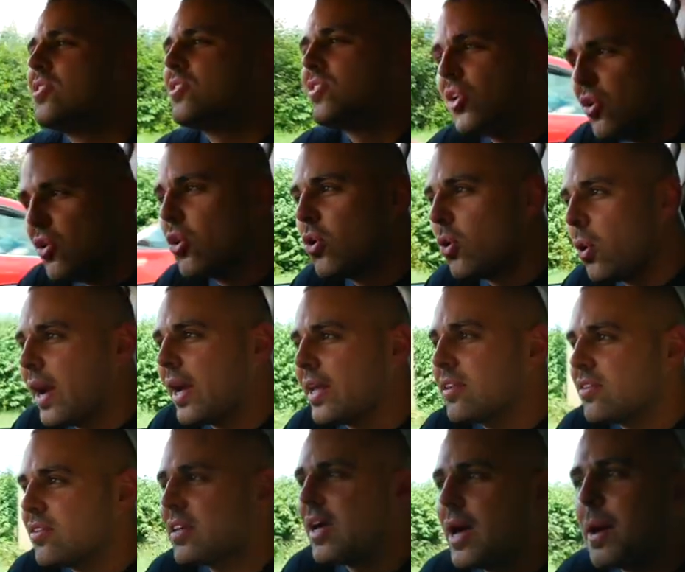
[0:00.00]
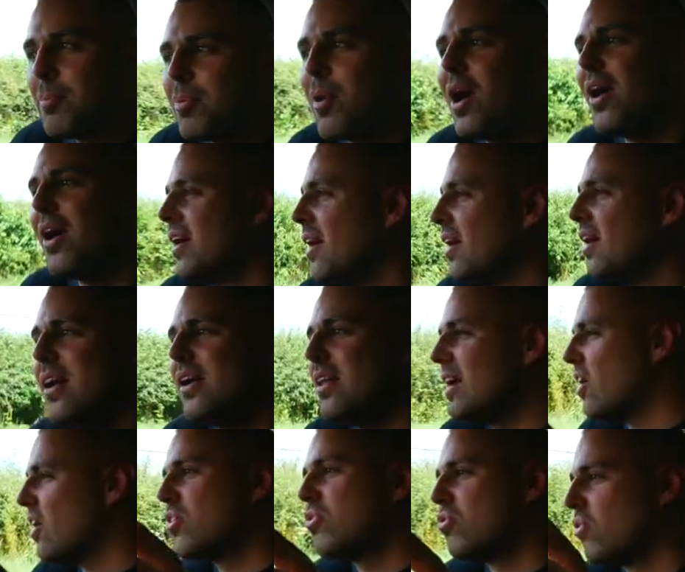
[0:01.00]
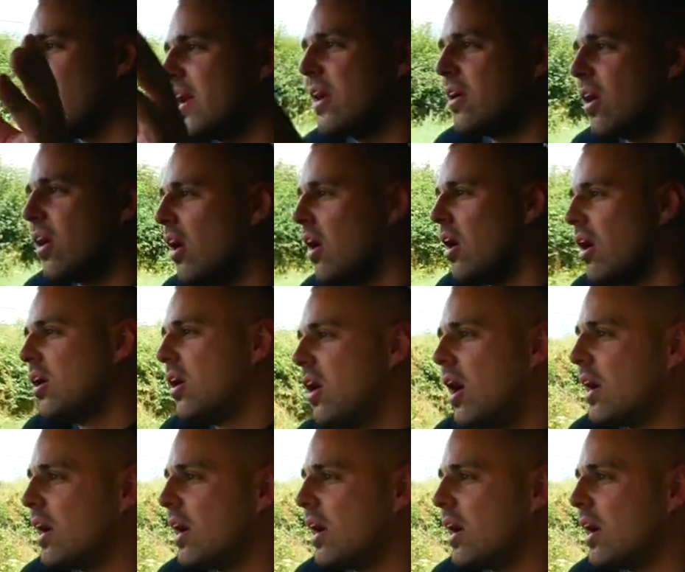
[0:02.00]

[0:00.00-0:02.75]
too quick, does it? But they're a great car.